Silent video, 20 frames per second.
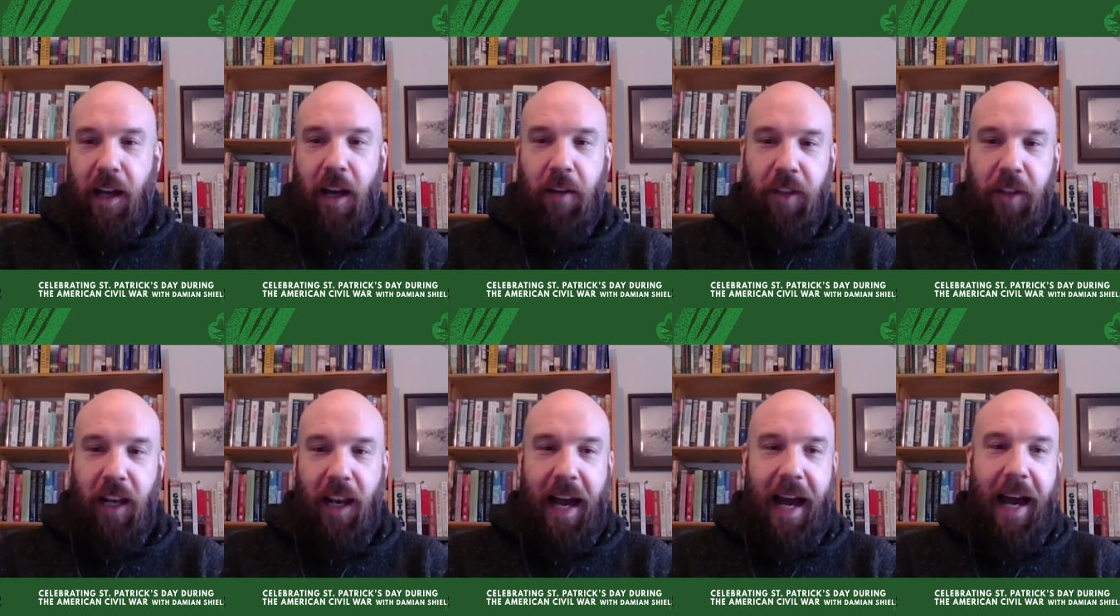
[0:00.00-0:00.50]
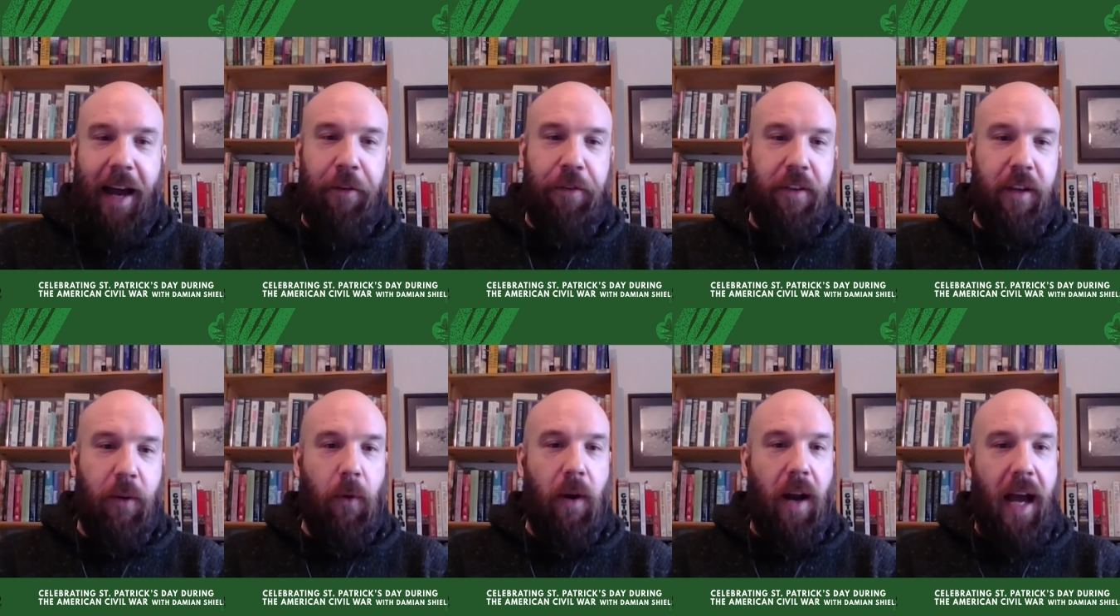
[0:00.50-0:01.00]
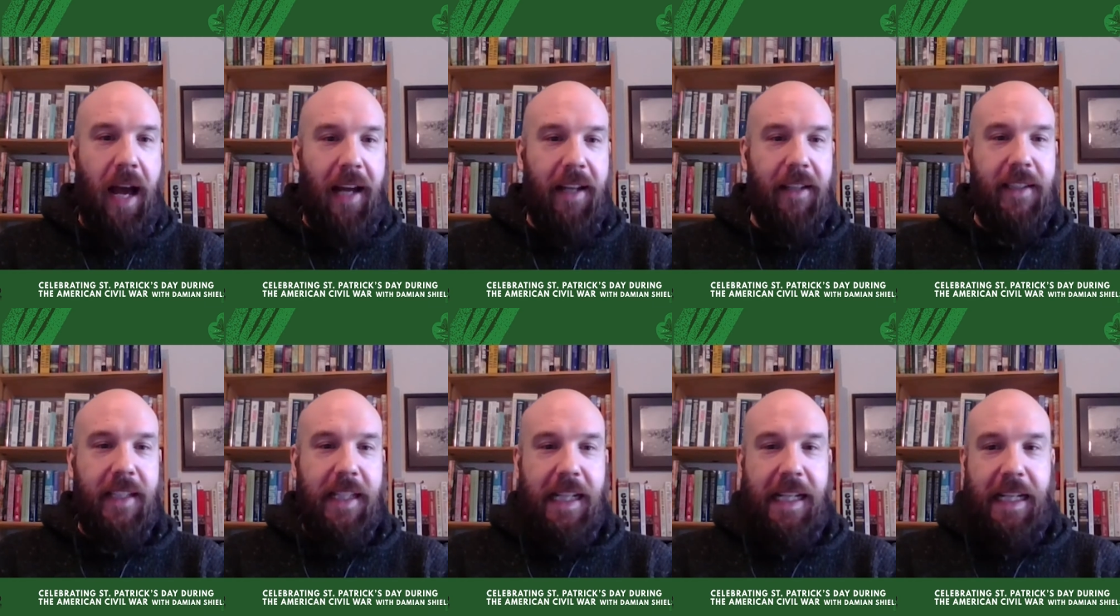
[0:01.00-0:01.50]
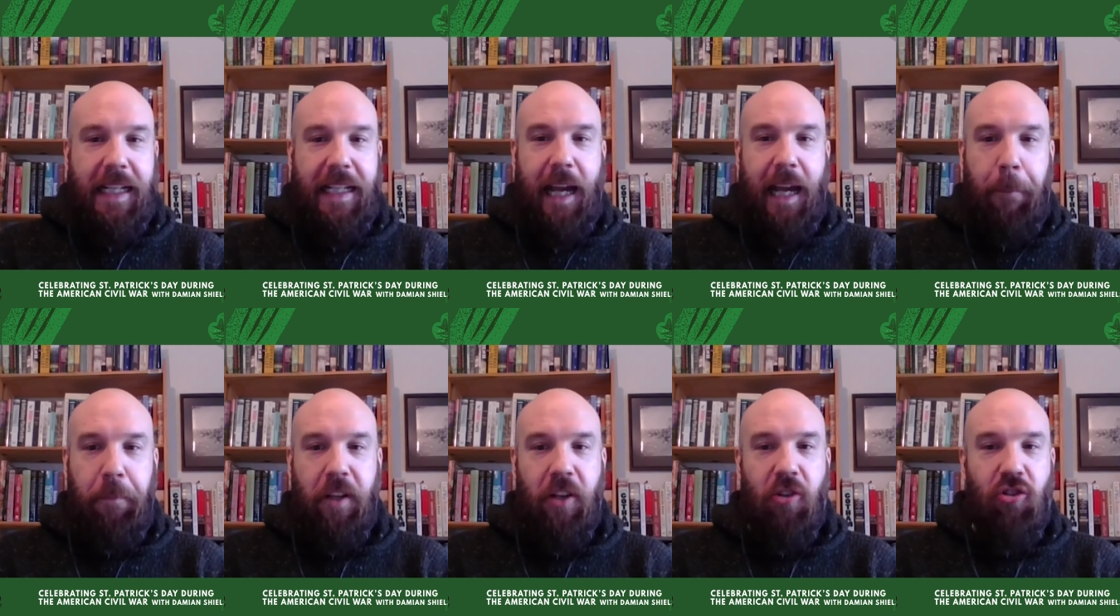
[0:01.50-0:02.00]
of the laughs that were had,
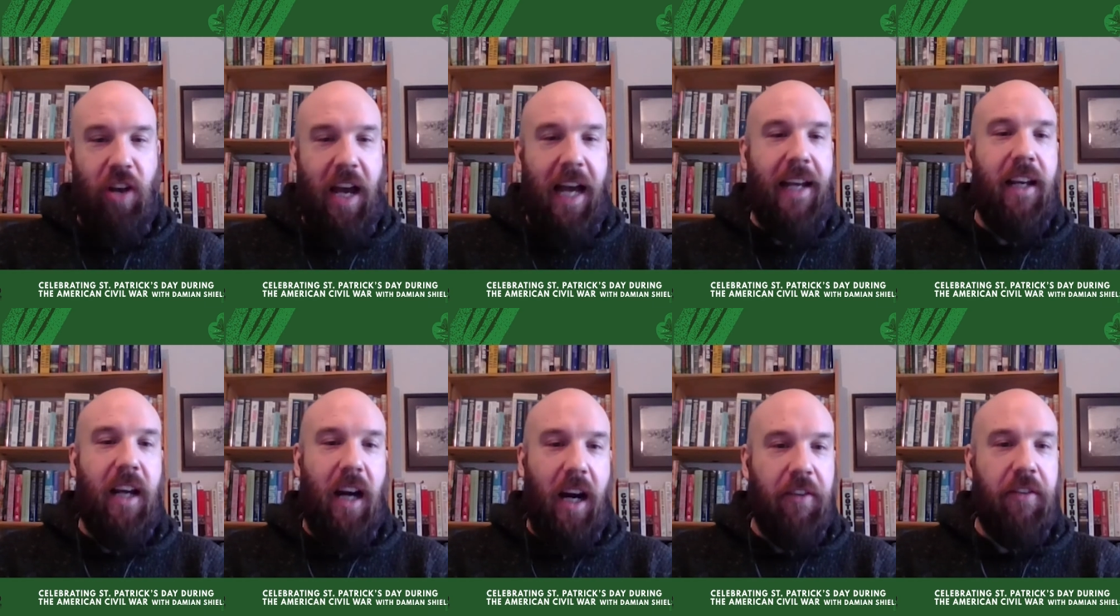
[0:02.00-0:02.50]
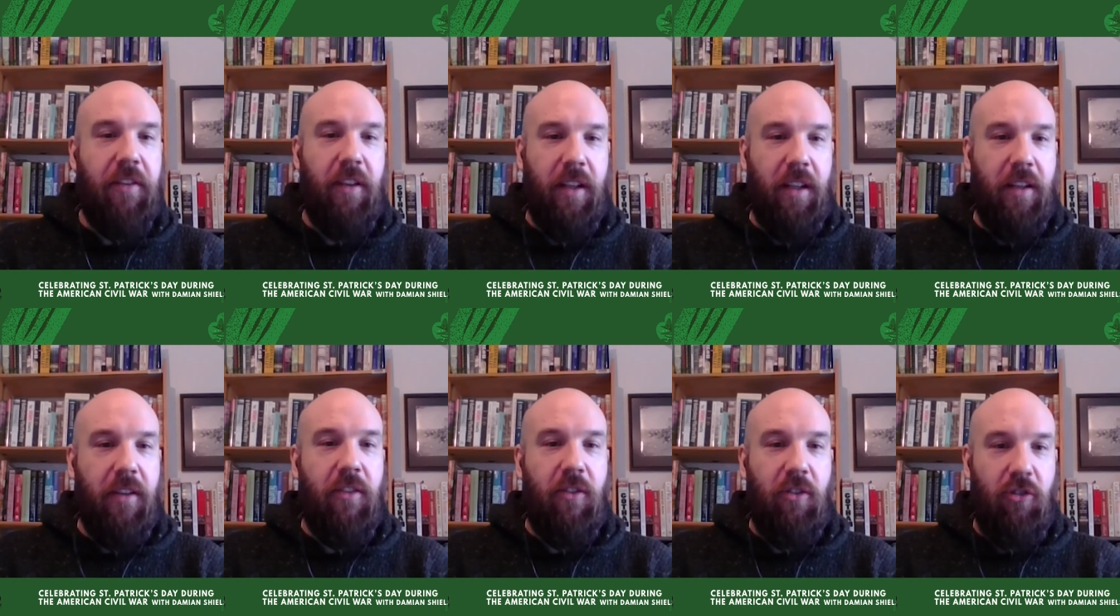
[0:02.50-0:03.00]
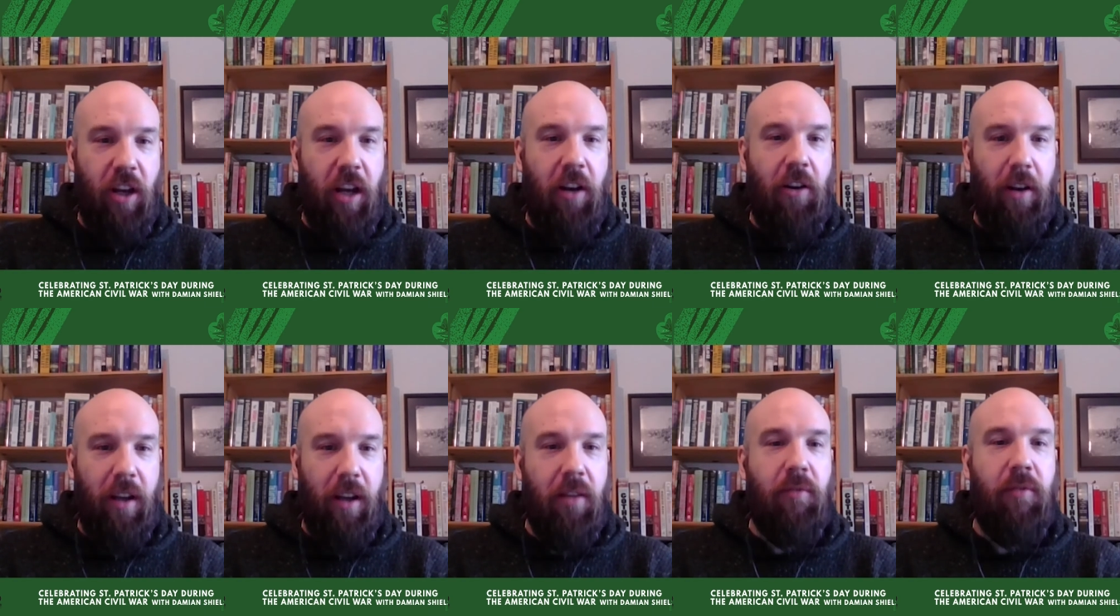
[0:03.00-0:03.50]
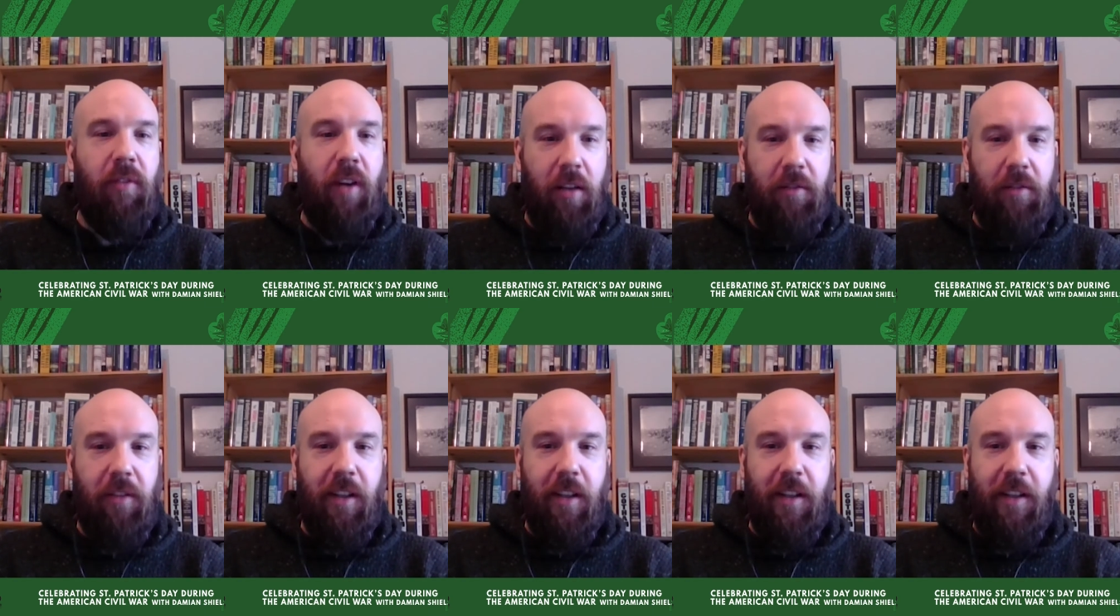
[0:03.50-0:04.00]
Captain Jack Gosson is generally
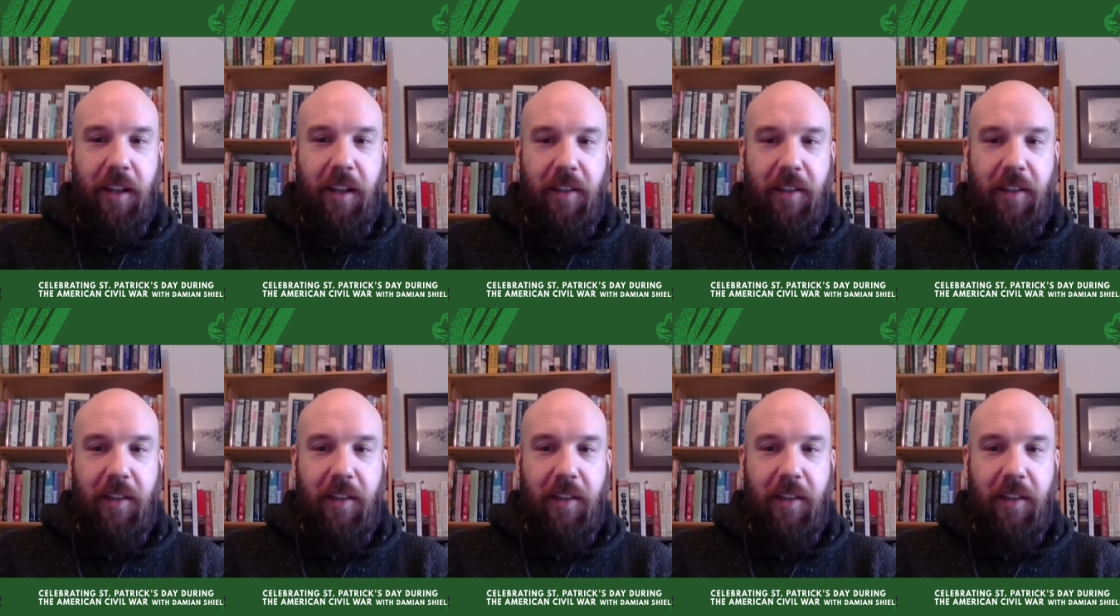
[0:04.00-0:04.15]
involved in it.